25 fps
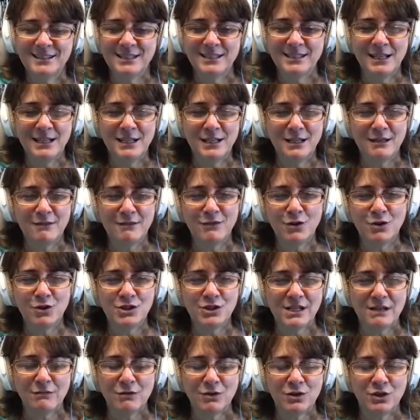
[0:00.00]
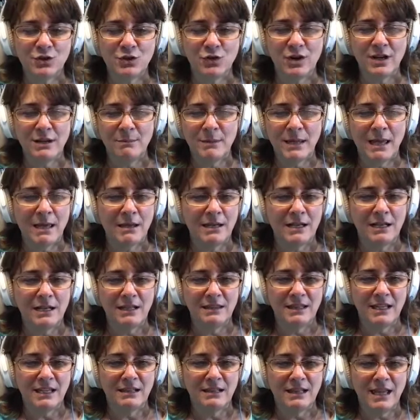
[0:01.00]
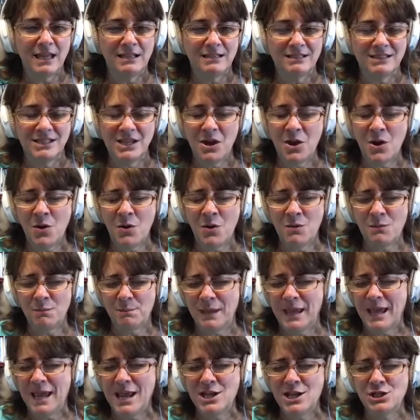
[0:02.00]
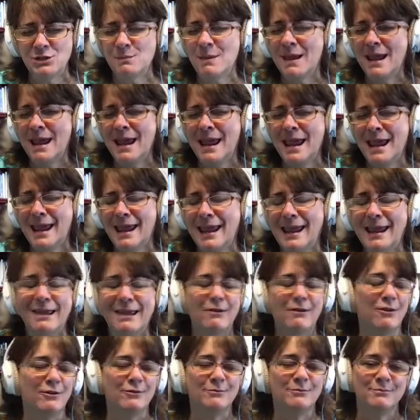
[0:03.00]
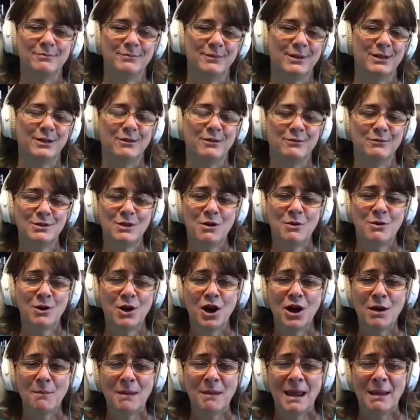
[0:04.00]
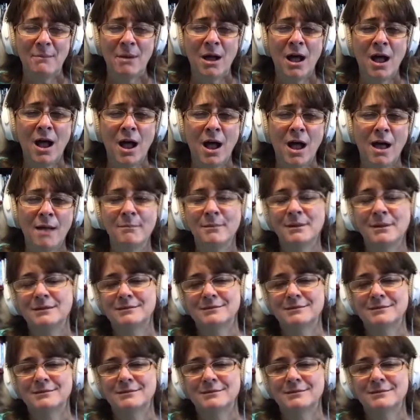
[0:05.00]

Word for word: Did any of yours yes. ever scream out anything like, don't pinch me or, you know, no, don't hurt me, mom?